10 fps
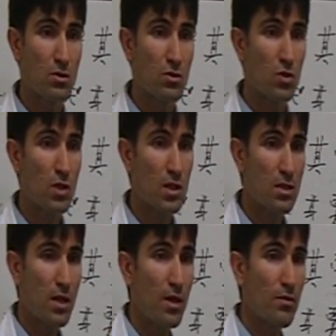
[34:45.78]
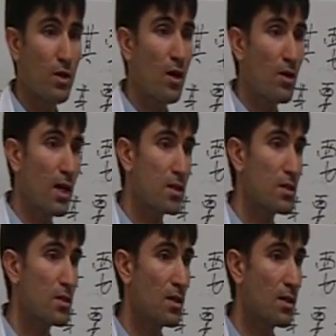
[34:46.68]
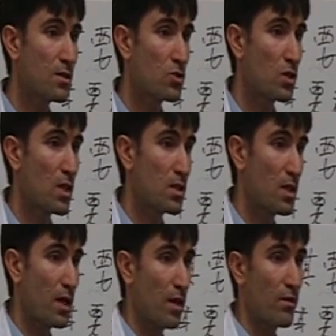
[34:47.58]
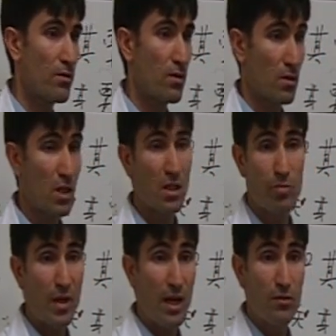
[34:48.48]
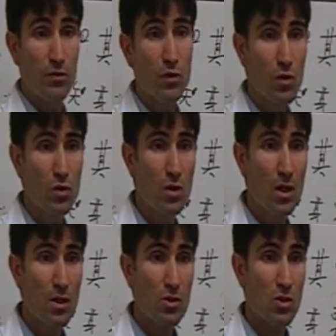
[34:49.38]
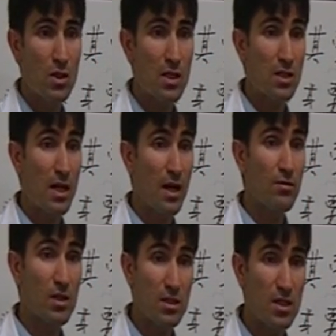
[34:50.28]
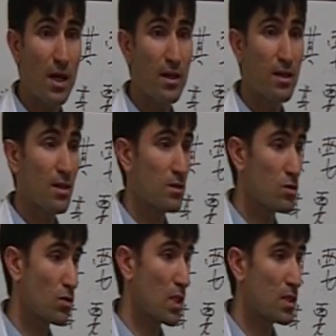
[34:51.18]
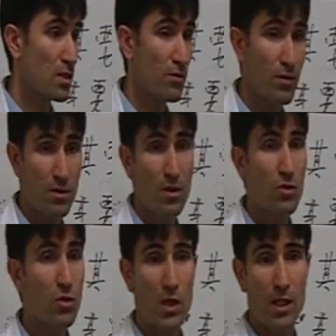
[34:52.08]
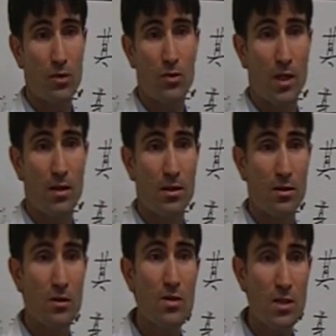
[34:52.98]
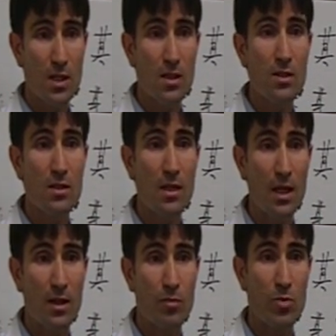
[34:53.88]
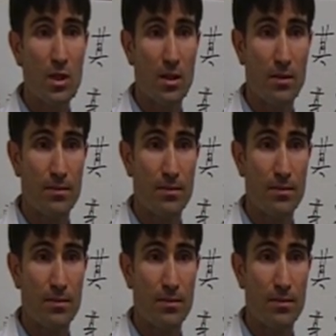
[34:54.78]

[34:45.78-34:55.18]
She doesn't have car accidents, she doesn't eat bad food, she doesn't have anxiety and stress in the family. You can't do that. These studies can't be done.